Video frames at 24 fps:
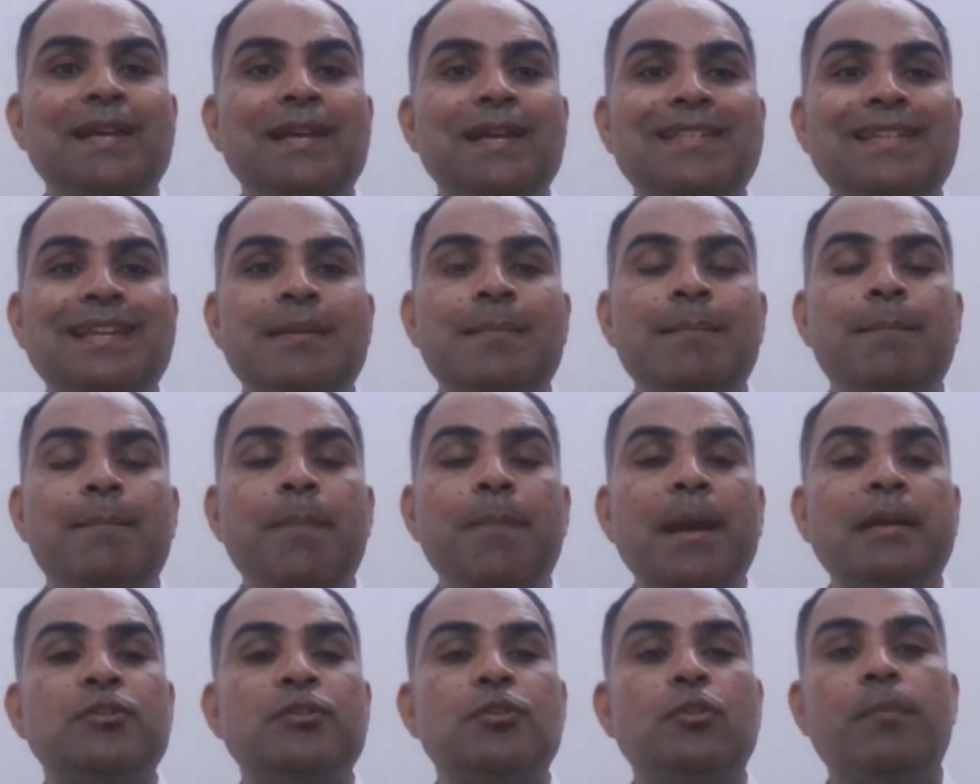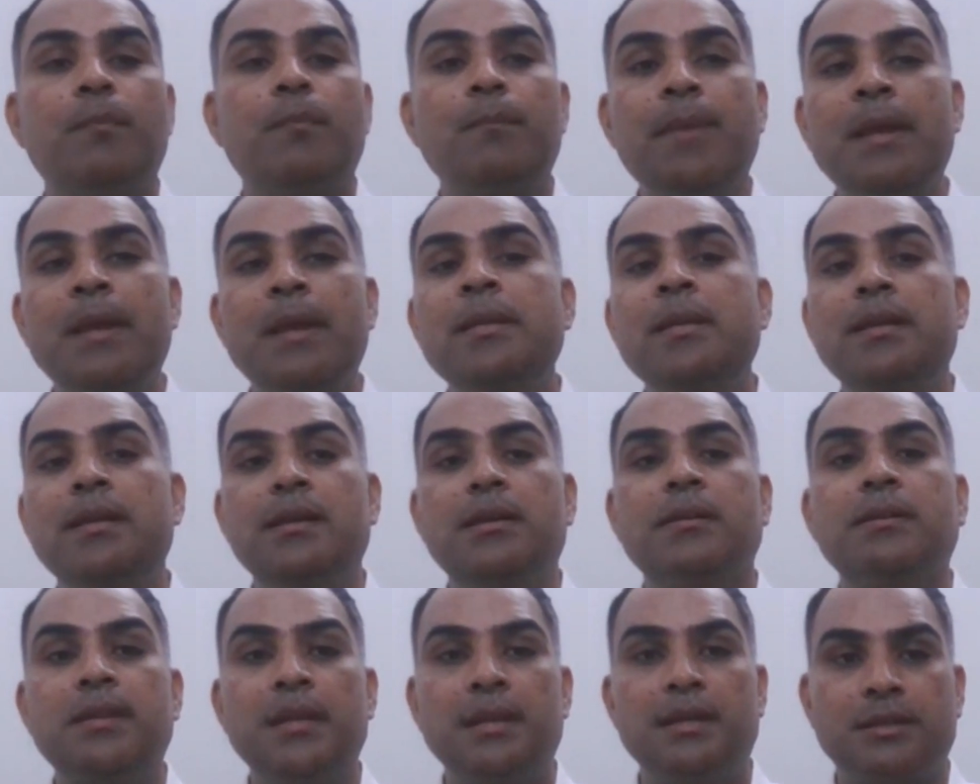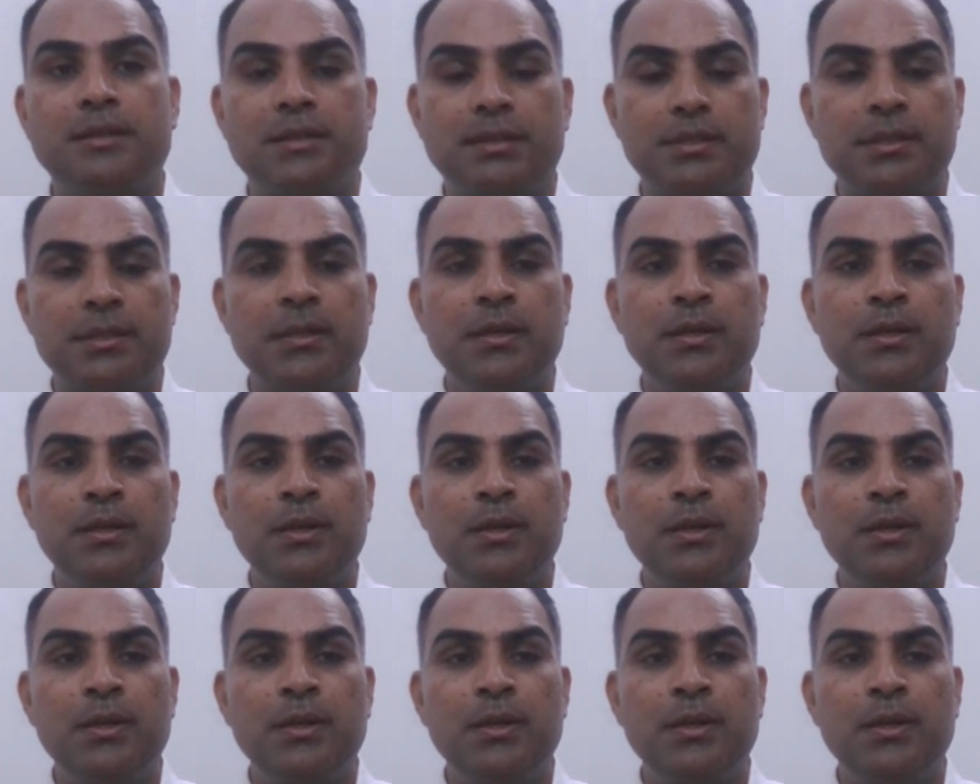has an impact of many other things.